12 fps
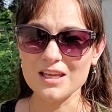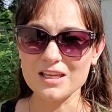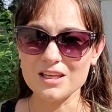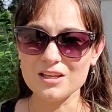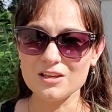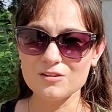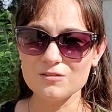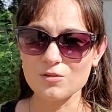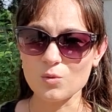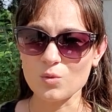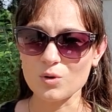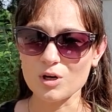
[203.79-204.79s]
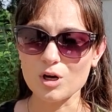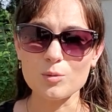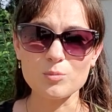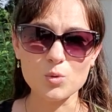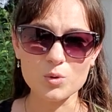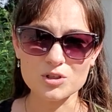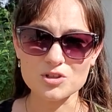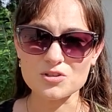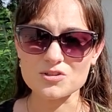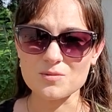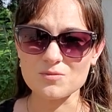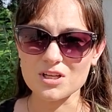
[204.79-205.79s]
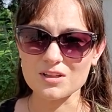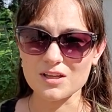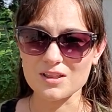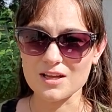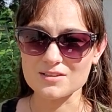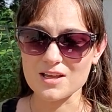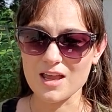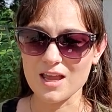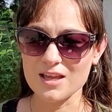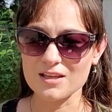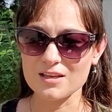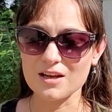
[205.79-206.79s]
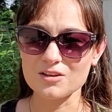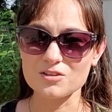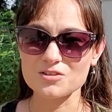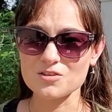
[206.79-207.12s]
eave or a porch or something like that to hang it under,